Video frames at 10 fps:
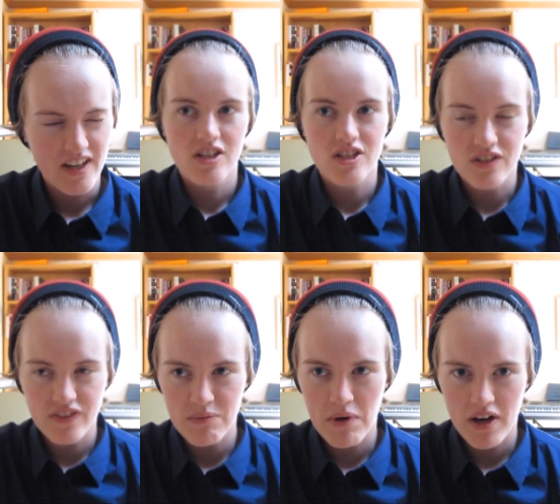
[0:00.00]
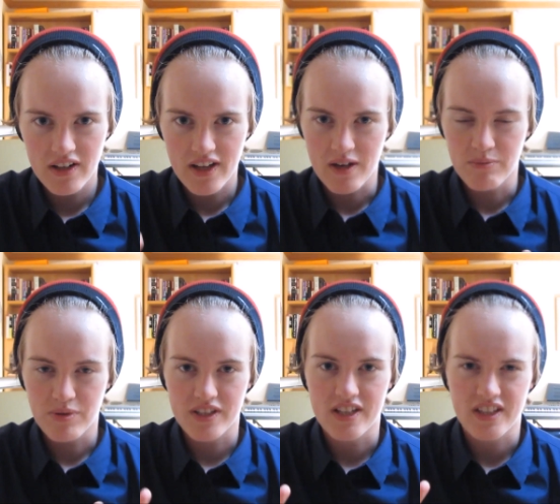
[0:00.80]
She's female and
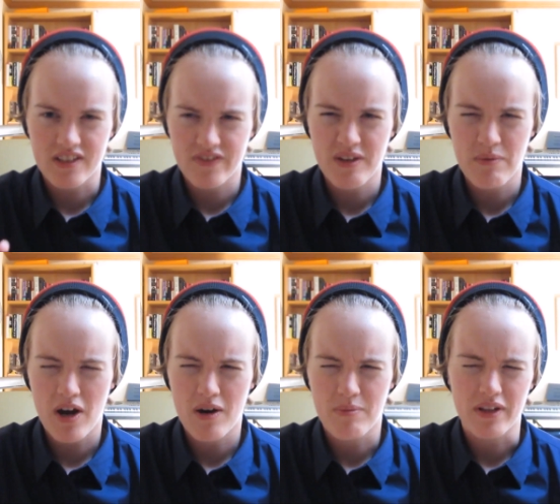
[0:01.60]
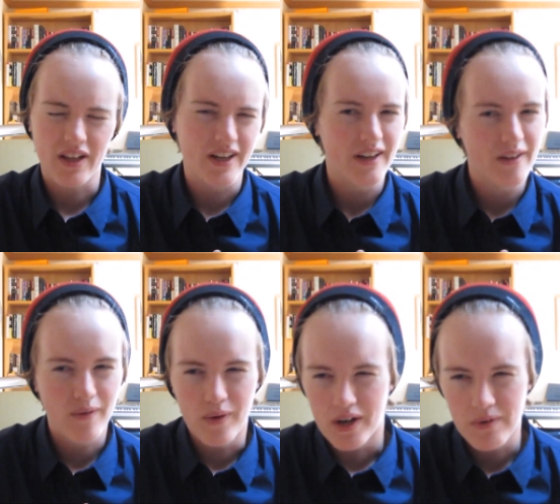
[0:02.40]
presents as female, but like
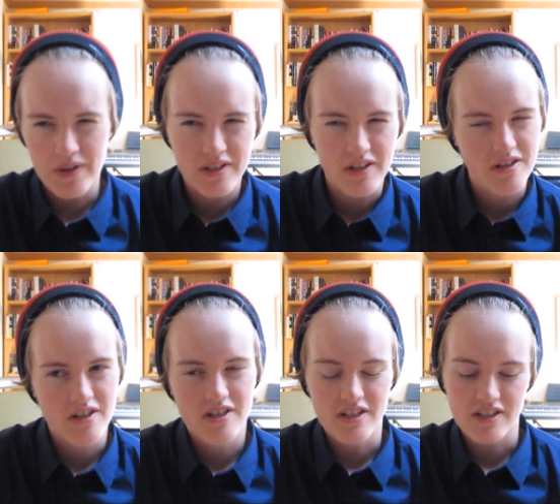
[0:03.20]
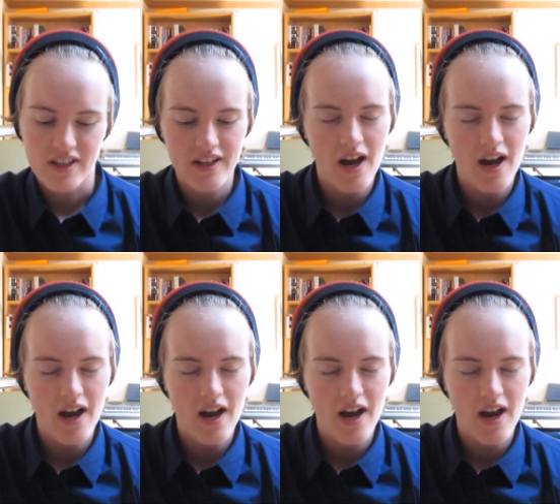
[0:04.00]
when I research her, she's just like,